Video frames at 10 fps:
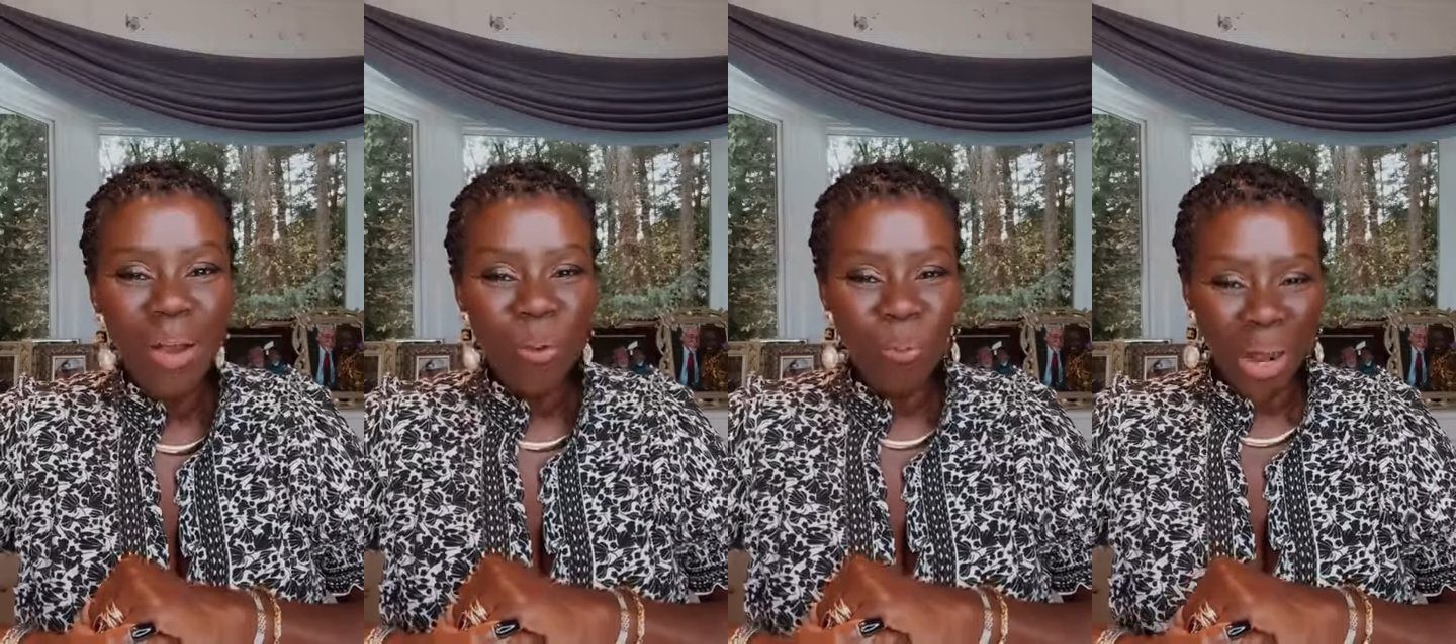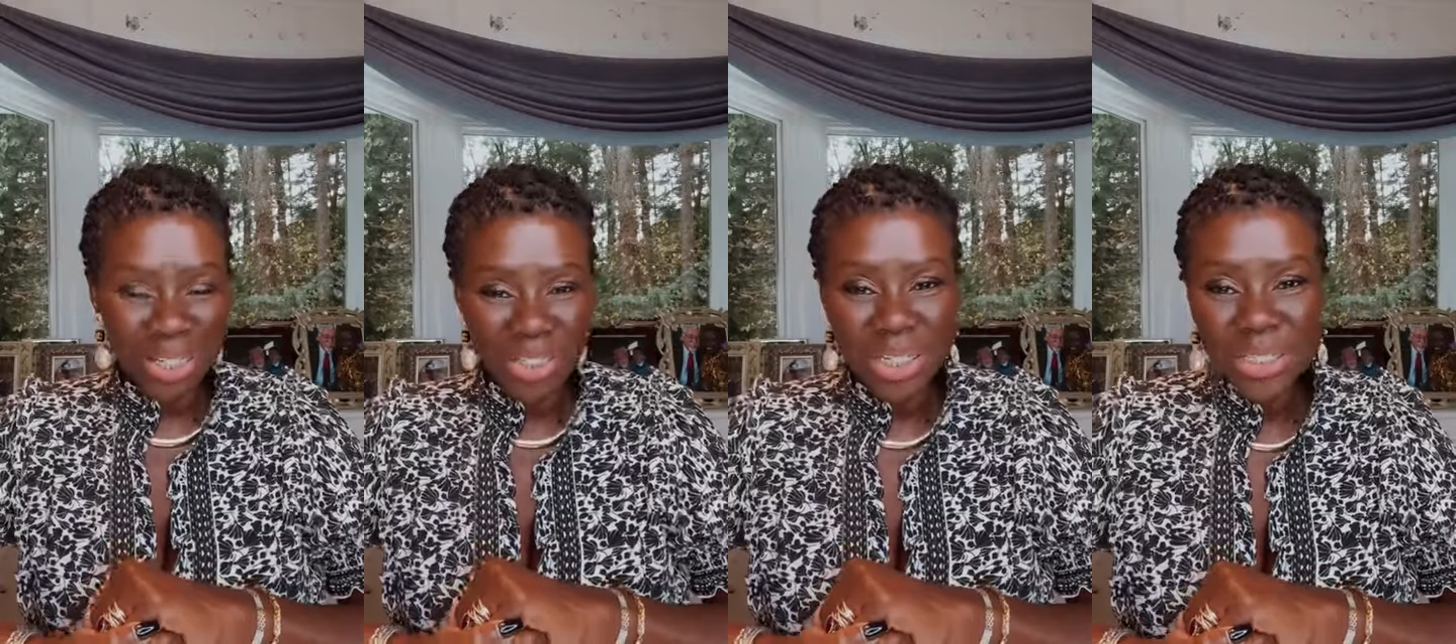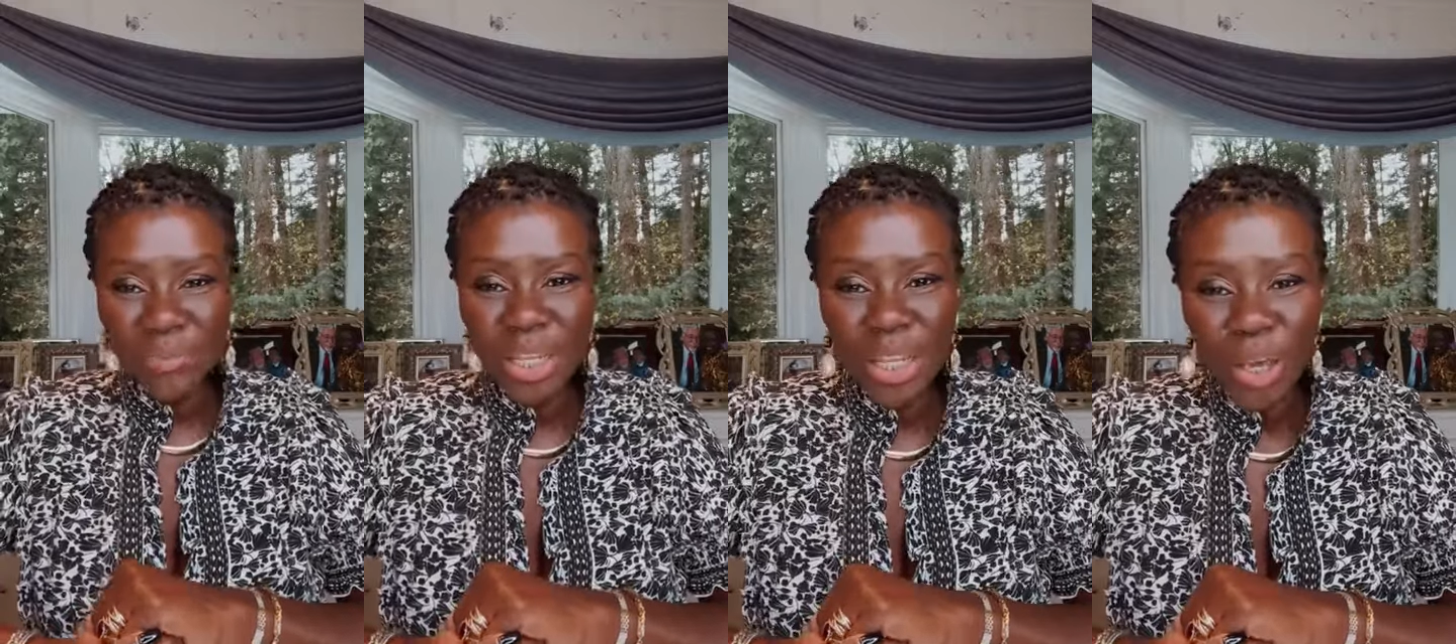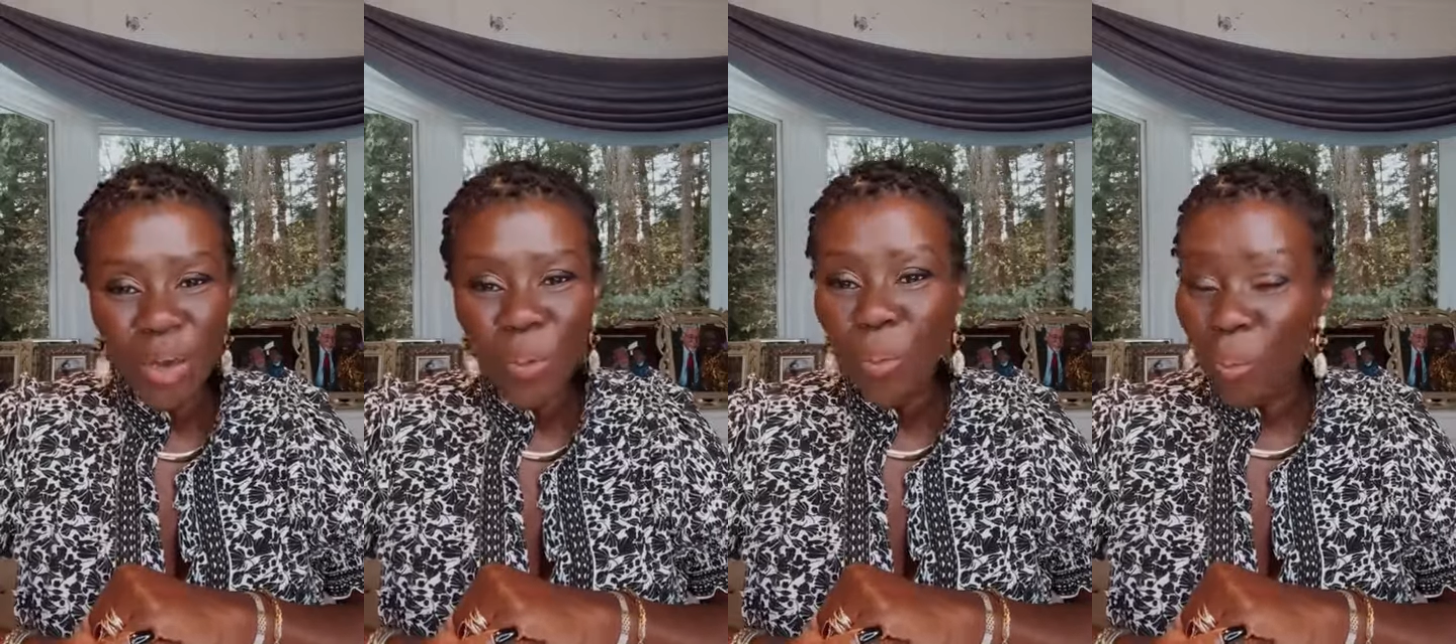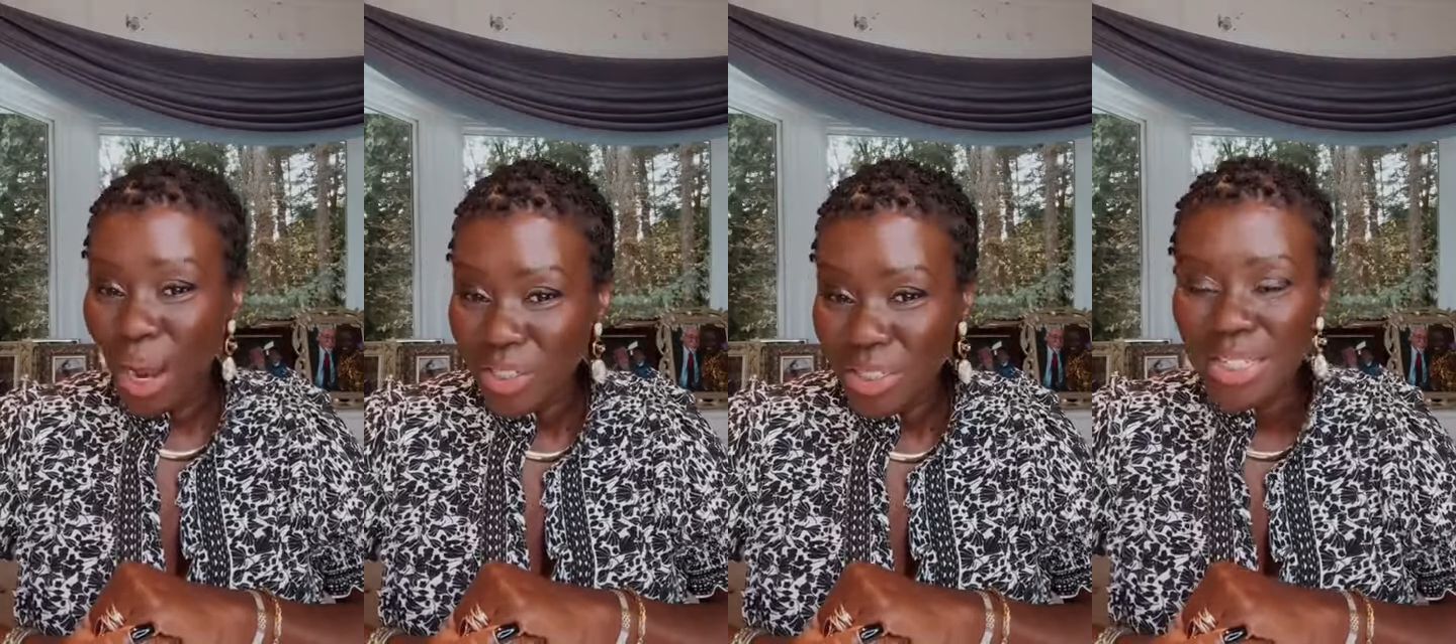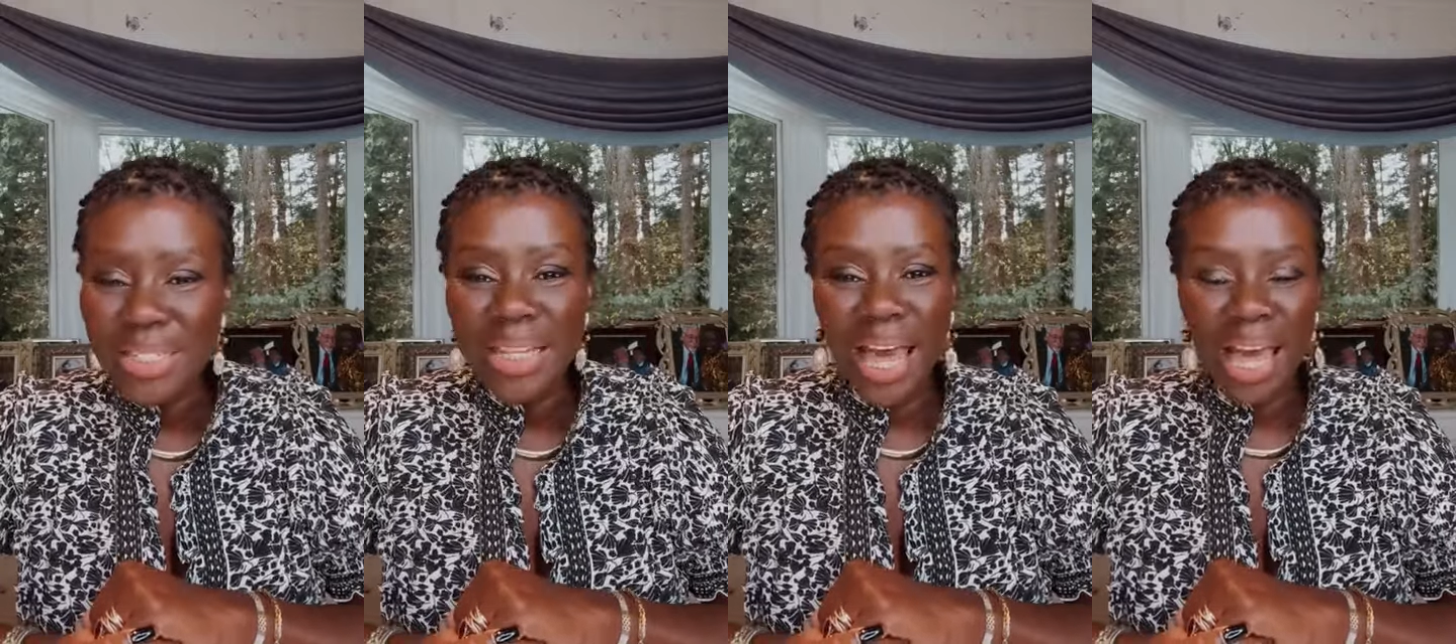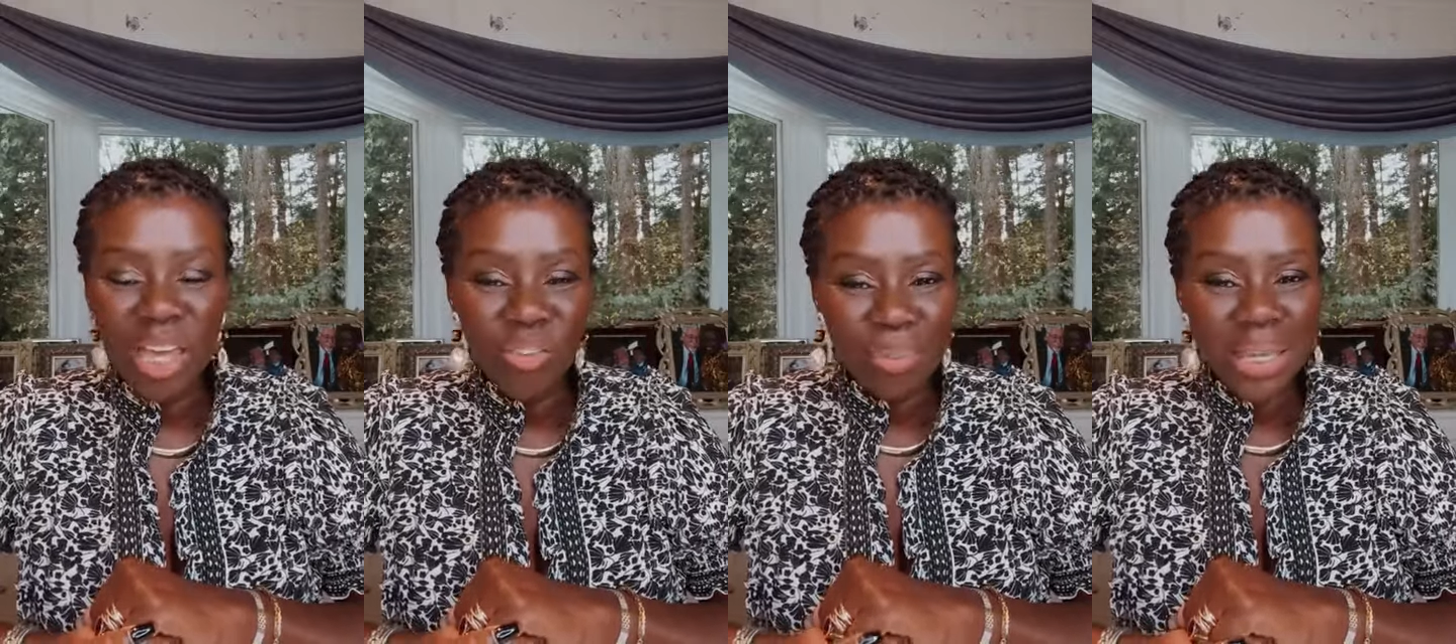Watch this video, watch this live,